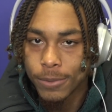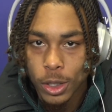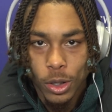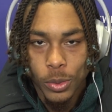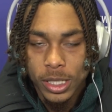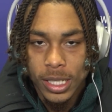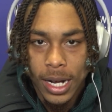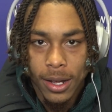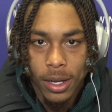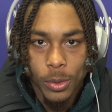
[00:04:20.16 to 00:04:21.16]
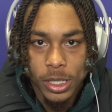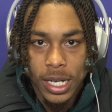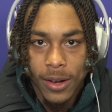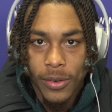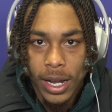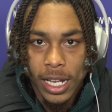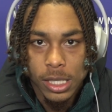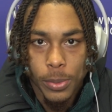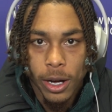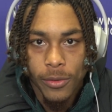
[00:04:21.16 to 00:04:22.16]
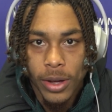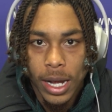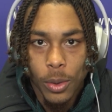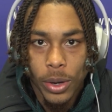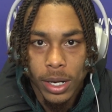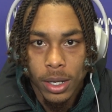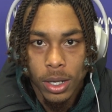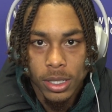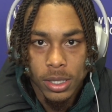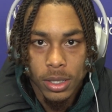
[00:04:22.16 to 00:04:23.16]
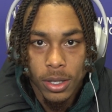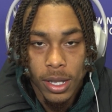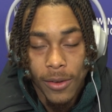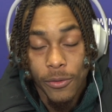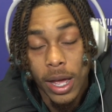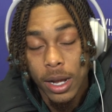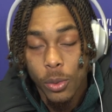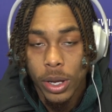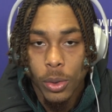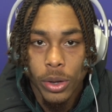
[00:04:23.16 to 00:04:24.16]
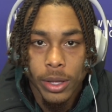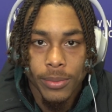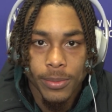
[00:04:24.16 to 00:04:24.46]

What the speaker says: we just gotta find that spark, find that way to that find that way to win.